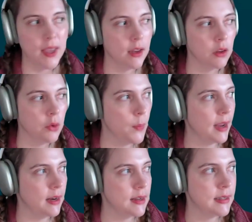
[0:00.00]
Lambe, can you
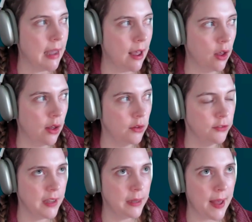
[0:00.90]
remind us how
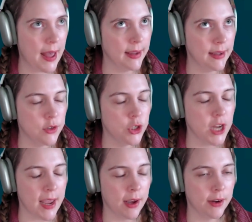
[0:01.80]
feedback is
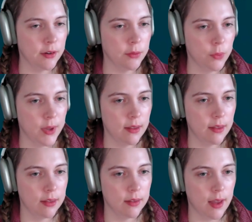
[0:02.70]
shared with
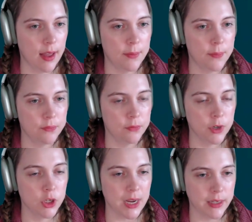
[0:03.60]

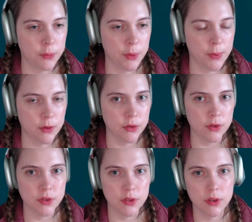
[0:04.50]
rejected
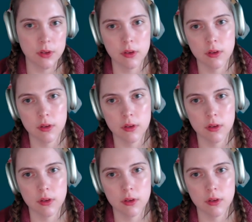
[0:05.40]
proposals?